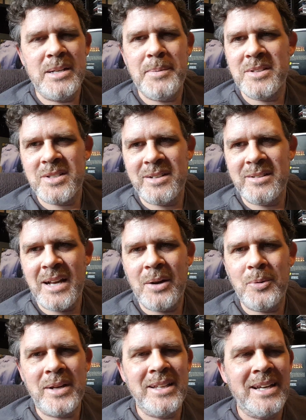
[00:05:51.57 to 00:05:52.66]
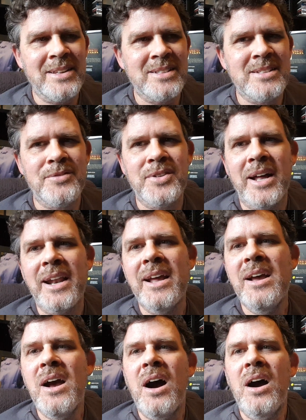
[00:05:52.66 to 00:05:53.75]
It depends on how quickly I get this stuff done.
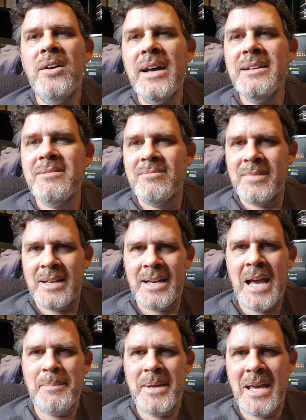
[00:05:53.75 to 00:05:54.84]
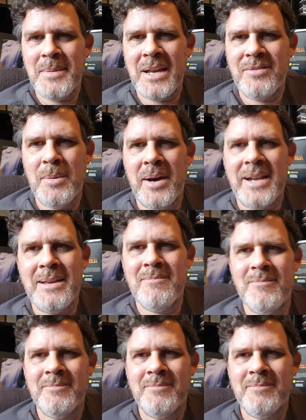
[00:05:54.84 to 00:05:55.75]
All right, happy gaming, everybody.